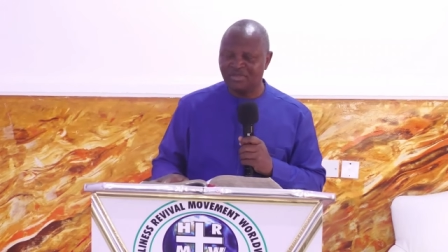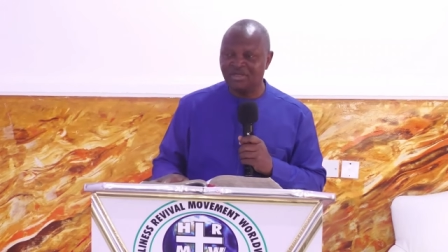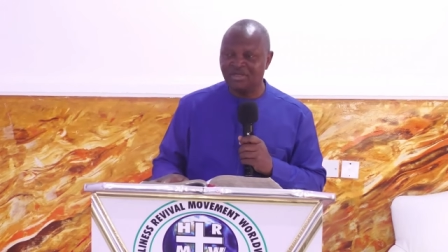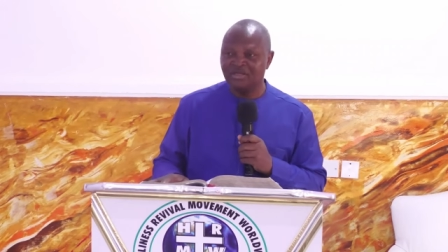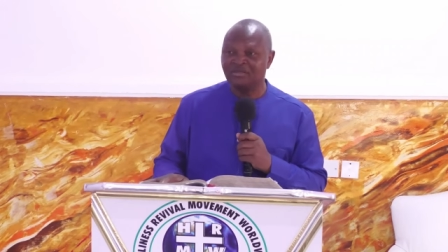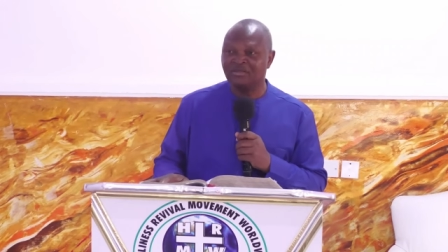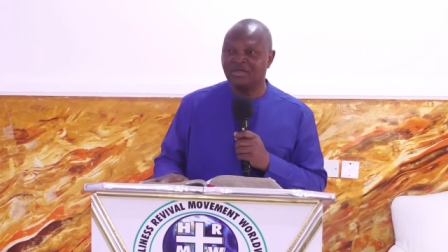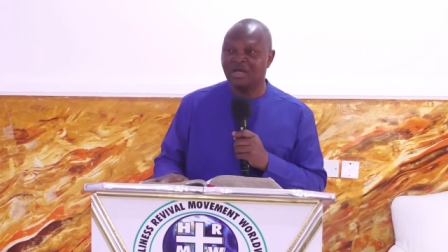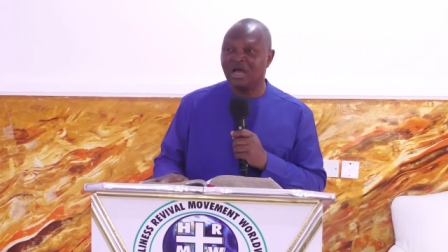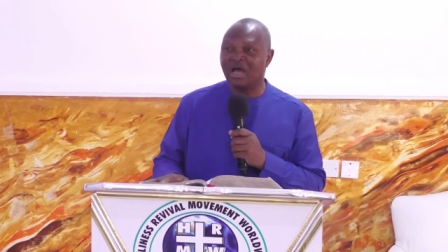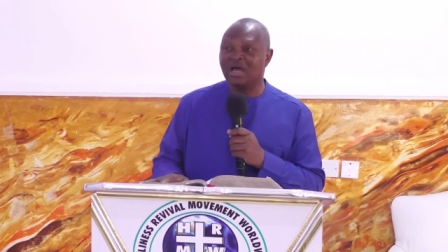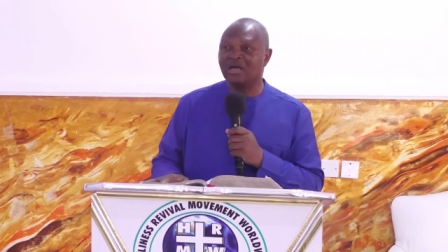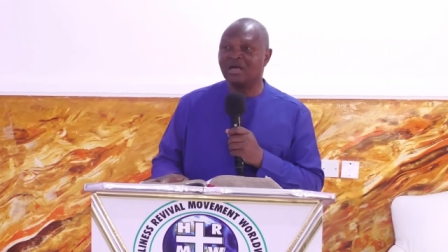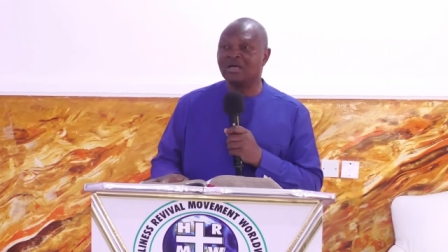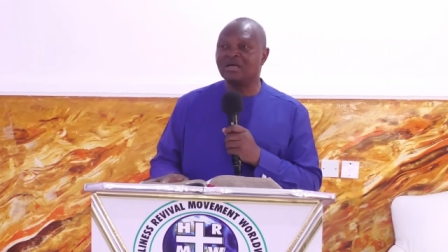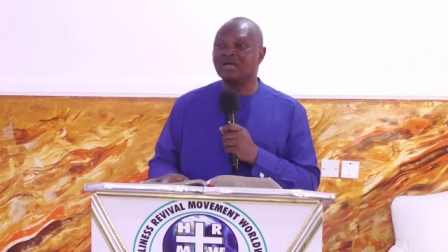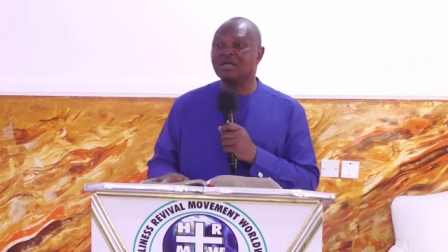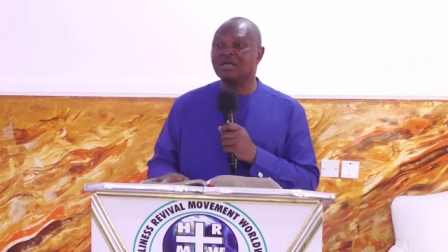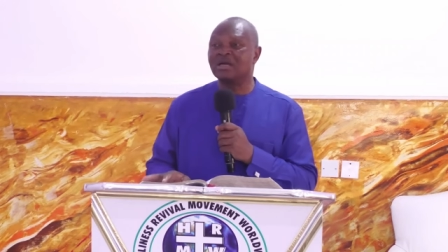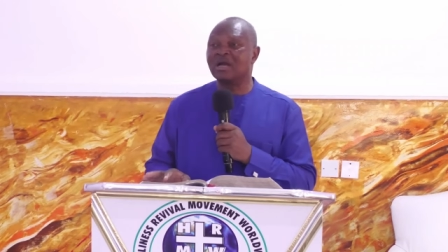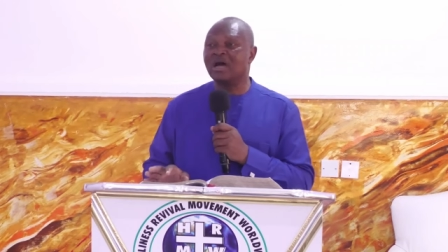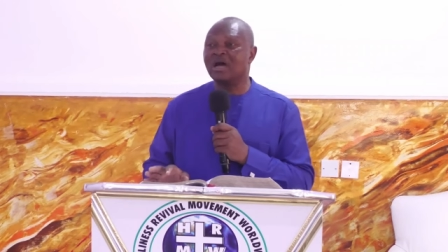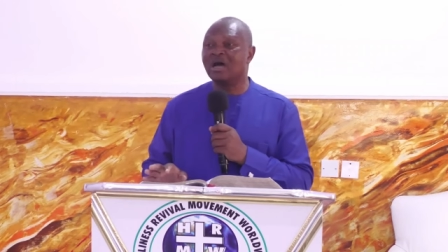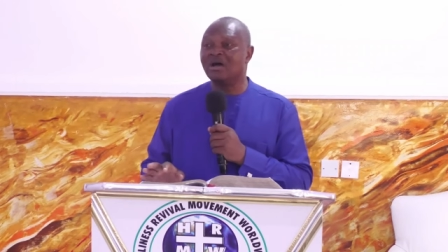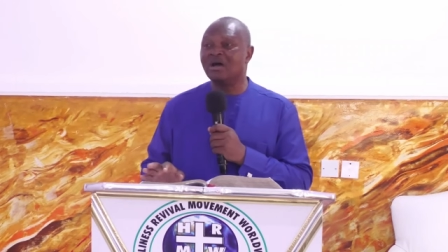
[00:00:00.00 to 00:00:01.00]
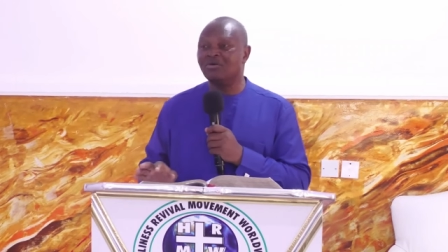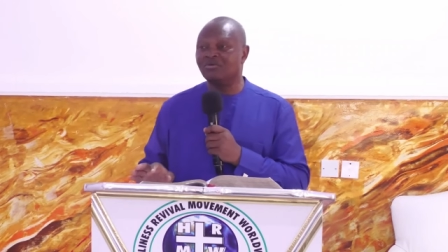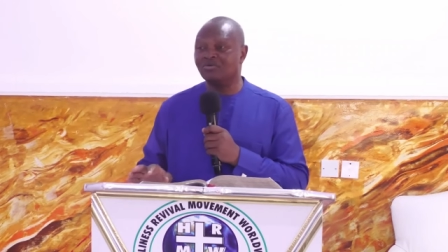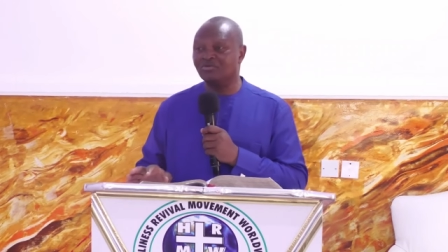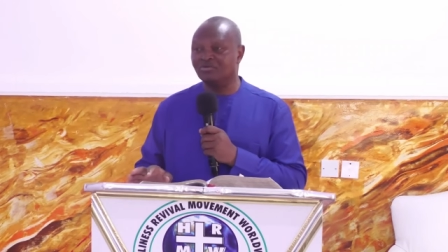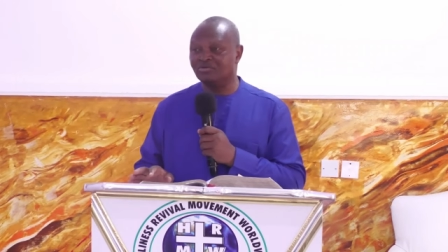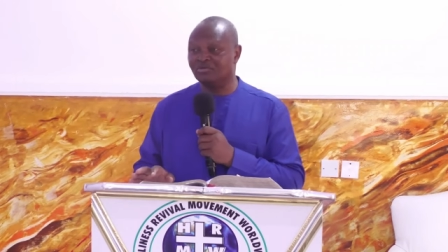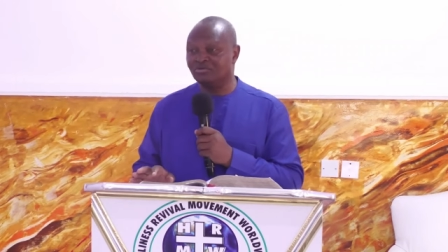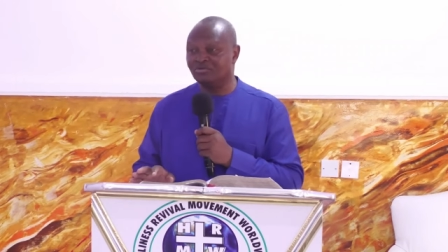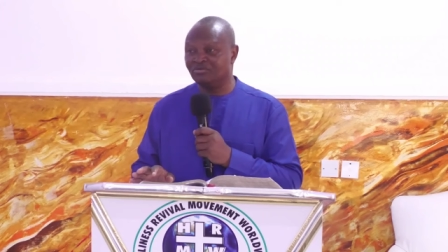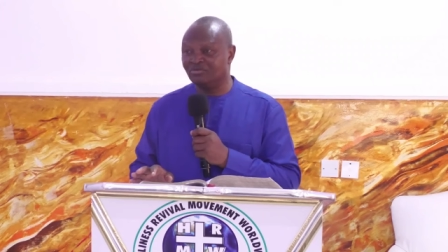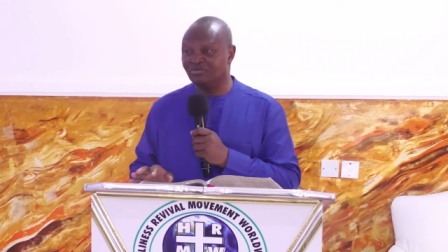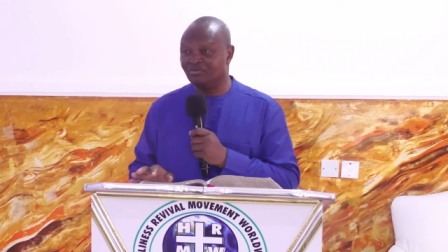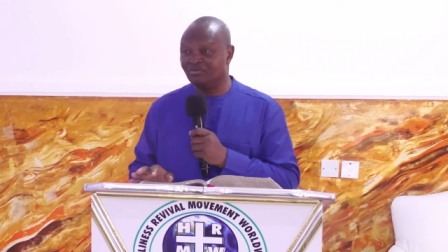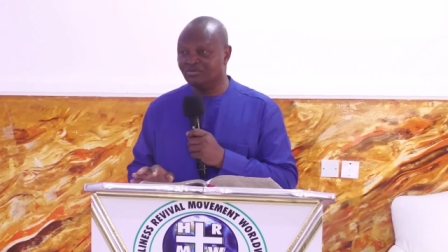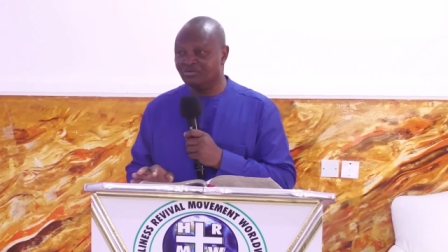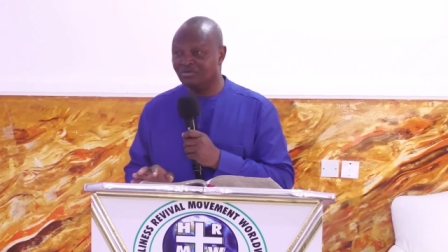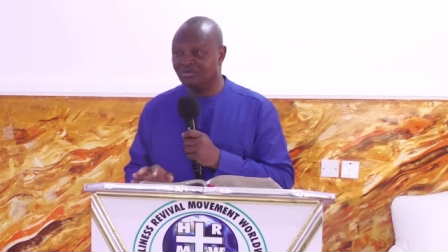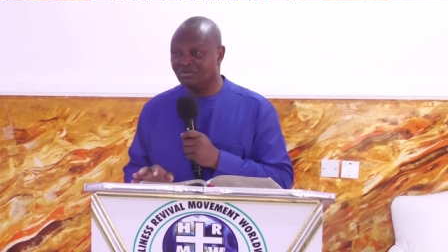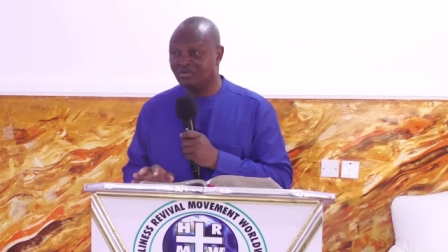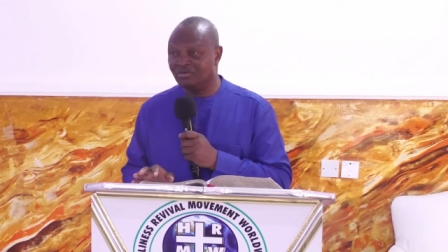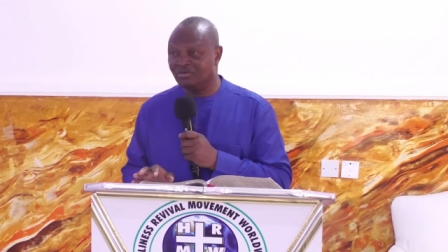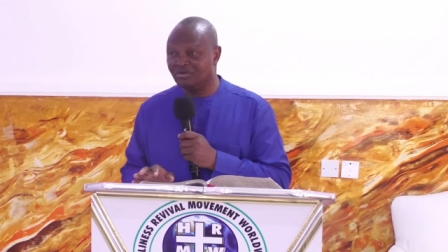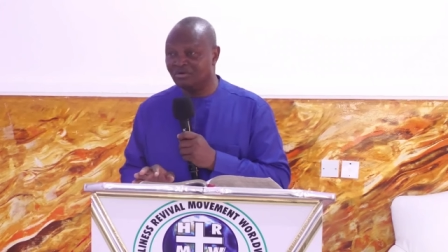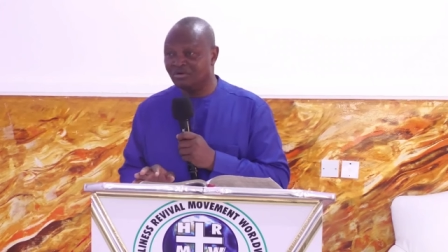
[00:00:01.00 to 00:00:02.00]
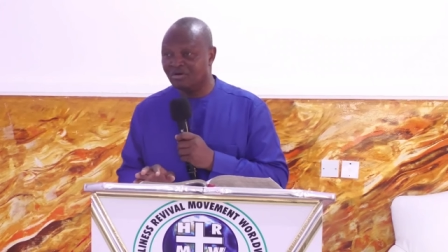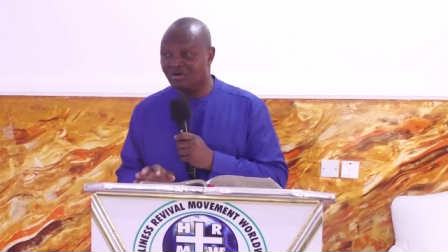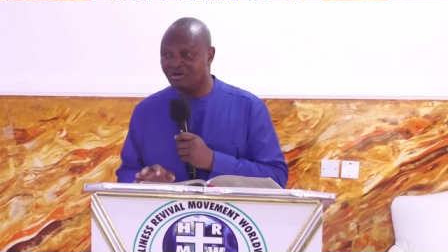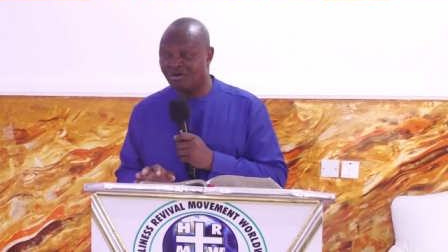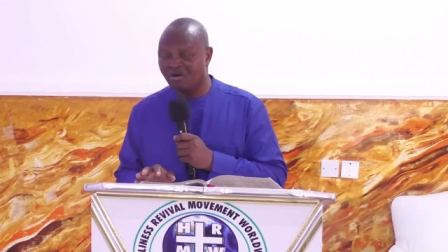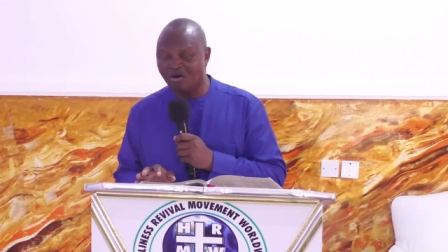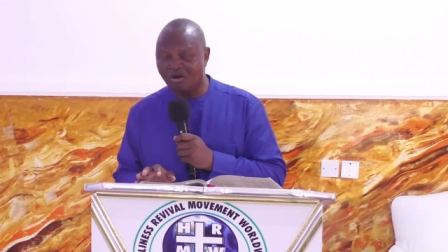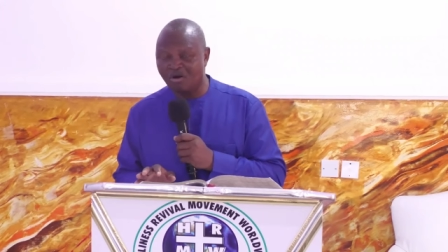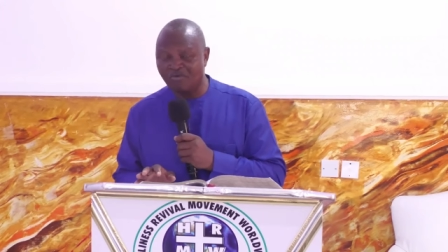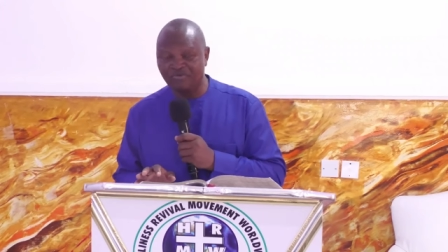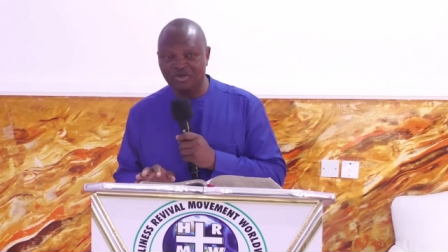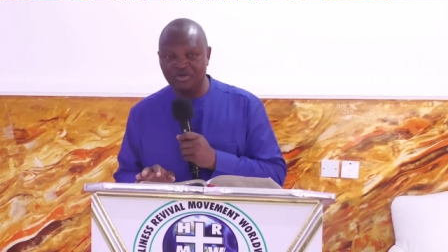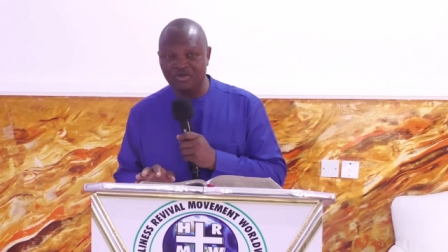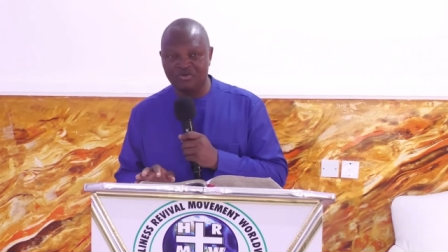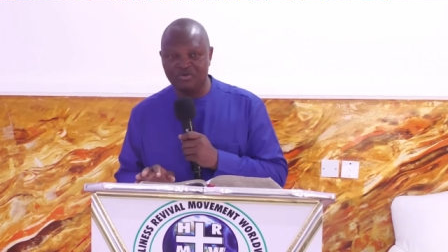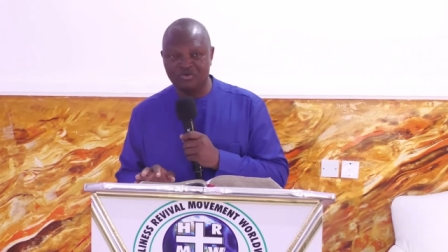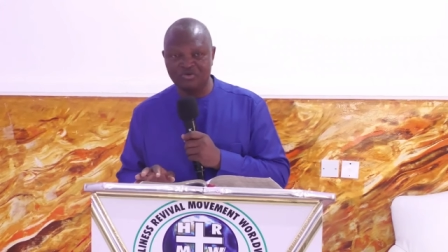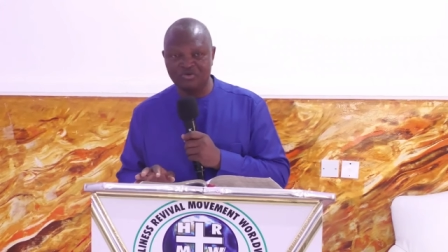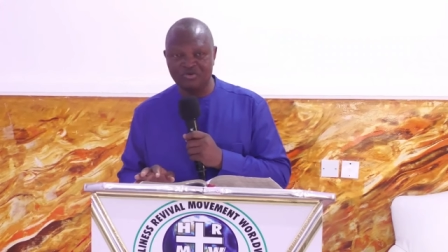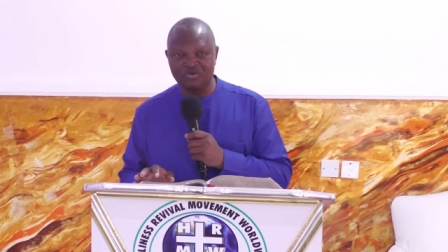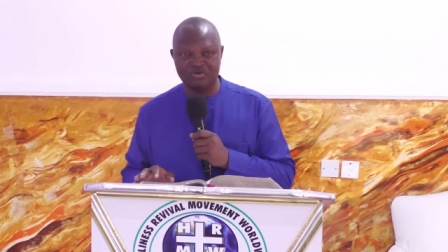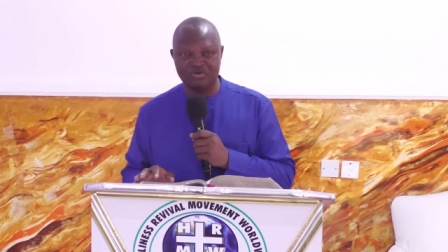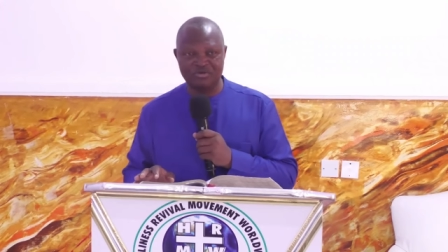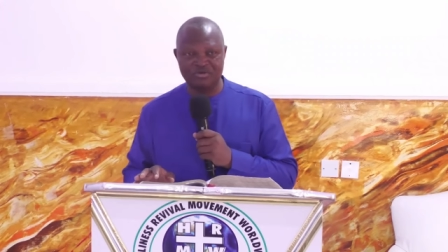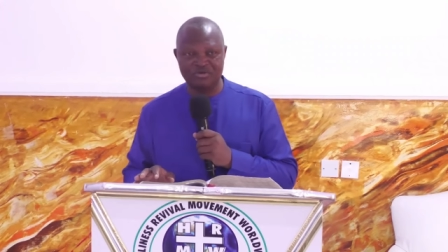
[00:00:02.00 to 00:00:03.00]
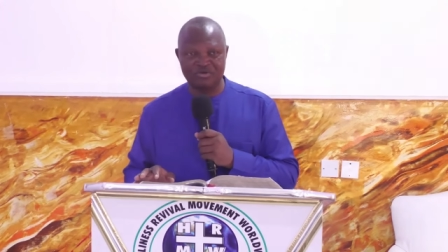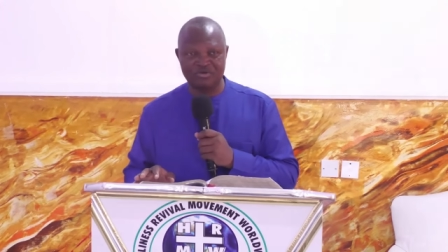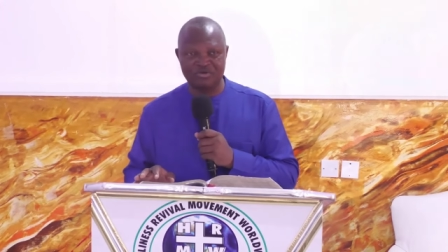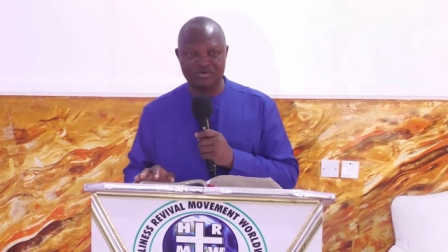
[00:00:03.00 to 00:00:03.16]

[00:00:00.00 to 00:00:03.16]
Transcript: and ground of the truth.